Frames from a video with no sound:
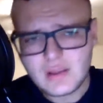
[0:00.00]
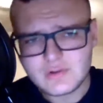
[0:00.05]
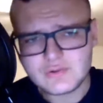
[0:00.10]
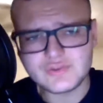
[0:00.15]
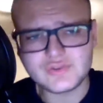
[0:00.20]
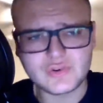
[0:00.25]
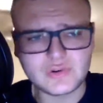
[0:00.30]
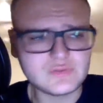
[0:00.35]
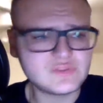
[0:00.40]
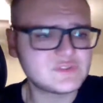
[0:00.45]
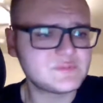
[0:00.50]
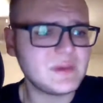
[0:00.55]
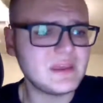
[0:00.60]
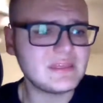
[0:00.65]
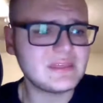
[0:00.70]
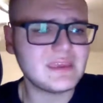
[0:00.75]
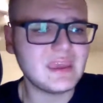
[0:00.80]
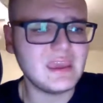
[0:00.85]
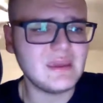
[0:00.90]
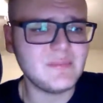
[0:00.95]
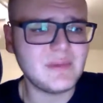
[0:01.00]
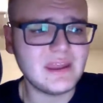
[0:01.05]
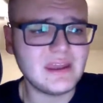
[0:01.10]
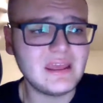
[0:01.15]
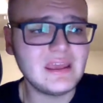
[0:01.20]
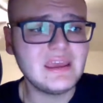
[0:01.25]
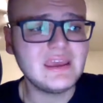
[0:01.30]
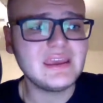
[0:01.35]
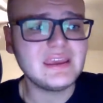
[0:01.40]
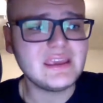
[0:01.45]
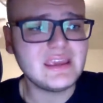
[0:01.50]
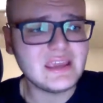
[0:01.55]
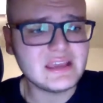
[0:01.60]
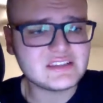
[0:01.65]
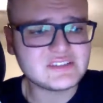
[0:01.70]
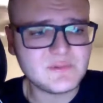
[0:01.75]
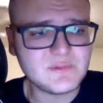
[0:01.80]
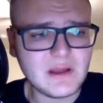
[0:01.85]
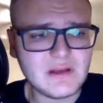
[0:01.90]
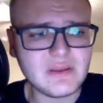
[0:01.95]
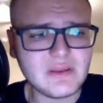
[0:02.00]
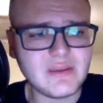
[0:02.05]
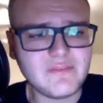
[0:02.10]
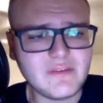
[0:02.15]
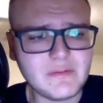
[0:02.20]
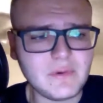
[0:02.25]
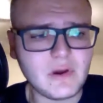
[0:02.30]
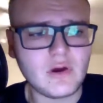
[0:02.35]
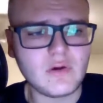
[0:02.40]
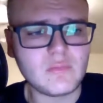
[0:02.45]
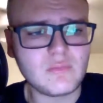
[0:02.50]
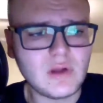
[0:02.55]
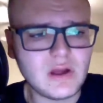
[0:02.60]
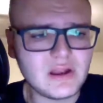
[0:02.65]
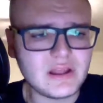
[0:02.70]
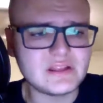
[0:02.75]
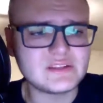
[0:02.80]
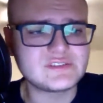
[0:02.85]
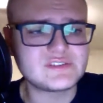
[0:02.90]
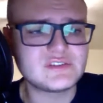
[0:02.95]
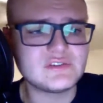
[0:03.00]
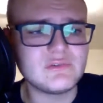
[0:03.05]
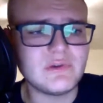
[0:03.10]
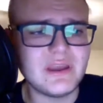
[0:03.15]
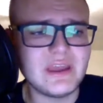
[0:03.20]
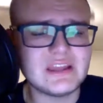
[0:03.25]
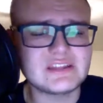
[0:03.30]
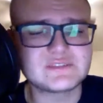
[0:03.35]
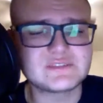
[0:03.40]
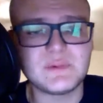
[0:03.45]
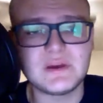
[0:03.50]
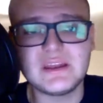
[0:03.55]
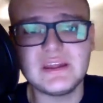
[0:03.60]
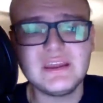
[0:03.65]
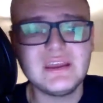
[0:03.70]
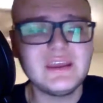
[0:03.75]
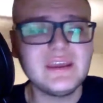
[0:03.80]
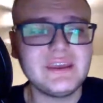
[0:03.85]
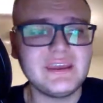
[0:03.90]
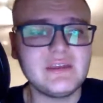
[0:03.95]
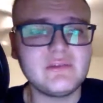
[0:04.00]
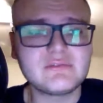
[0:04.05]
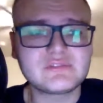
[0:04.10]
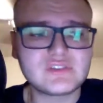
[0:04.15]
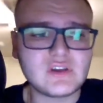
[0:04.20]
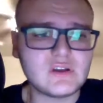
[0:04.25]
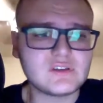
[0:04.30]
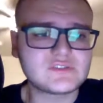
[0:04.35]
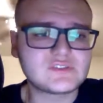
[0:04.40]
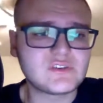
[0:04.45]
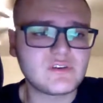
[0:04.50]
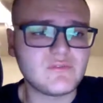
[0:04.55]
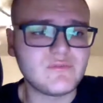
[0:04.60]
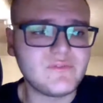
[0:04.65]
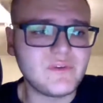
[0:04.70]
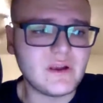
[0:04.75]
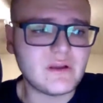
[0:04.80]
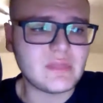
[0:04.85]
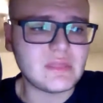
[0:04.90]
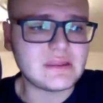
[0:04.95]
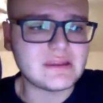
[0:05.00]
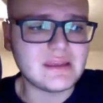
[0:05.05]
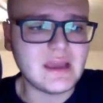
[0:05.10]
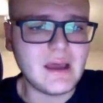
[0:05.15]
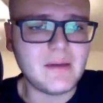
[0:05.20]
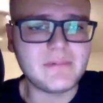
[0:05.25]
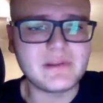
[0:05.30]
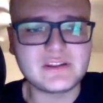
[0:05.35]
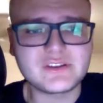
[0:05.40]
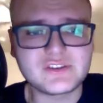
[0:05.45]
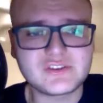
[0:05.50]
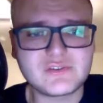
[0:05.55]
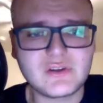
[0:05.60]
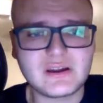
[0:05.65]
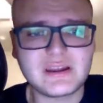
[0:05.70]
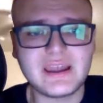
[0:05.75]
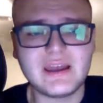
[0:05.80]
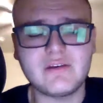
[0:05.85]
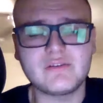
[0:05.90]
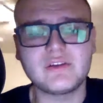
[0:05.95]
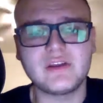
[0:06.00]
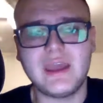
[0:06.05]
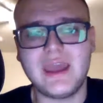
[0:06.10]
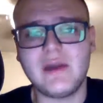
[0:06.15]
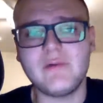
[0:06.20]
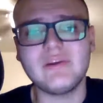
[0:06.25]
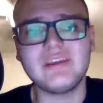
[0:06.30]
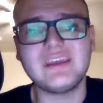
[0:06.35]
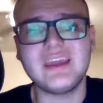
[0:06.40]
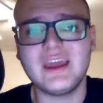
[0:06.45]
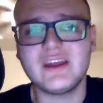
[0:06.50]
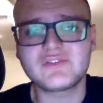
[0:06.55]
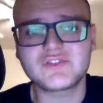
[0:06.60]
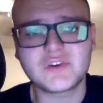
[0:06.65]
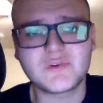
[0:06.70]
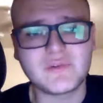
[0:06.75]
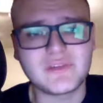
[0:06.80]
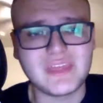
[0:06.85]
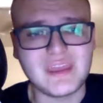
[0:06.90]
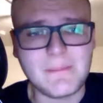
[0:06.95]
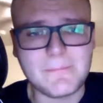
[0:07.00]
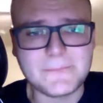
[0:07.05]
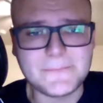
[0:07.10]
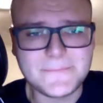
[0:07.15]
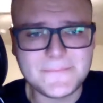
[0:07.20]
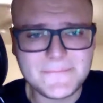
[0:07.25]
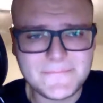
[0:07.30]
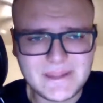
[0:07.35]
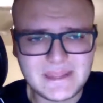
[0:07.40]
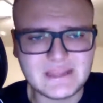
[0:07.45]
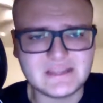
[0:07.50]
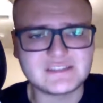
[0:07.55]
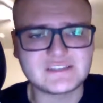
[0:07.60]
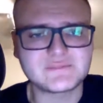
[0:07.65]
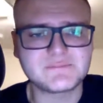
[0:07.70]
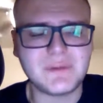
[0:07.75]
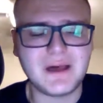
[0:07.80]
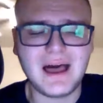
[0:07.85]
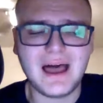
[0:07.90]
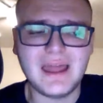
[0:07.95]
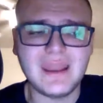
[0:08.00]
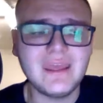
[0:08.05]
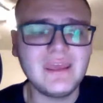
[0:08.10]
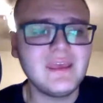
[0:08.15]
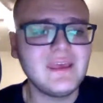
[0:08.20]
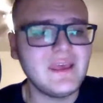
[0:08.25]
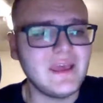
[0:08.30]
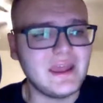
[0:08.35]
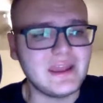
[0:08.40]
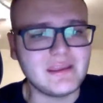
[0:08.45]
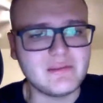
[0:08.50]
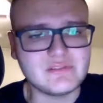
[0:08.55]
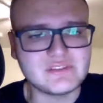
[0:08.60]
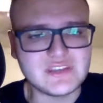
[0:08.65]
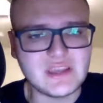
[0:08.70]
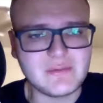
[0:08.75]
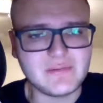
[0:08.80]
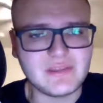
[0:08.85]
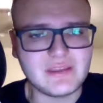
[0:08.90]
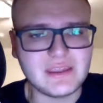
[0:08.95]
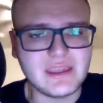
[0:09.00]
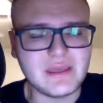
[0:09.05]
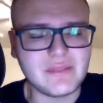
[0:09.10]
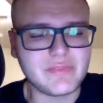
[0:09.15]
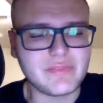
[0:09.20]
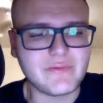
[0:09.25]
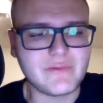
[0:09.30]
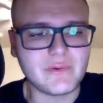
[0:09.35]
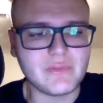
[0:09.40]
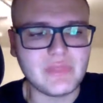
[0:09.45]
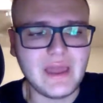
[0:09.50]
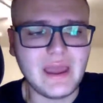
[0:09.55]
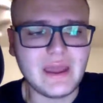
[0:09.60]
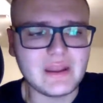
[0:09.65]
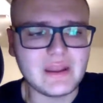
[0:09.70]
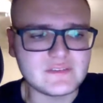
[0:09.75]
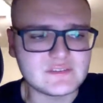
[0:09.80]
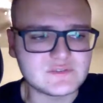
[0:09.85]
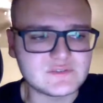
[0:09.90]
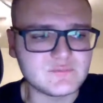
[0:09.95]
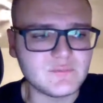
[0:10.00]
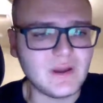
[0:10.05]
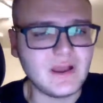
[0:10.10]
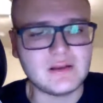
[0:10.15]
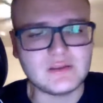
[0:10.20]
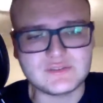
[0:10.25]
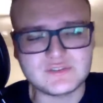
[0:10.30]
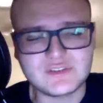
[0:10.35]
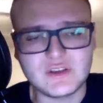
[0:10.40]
Drew Smith came in. He as well gave up a home run and 2 hits, but he was also fairly dominant, struck out Howie Kendrick with a big spot, and he was able to get through that as well.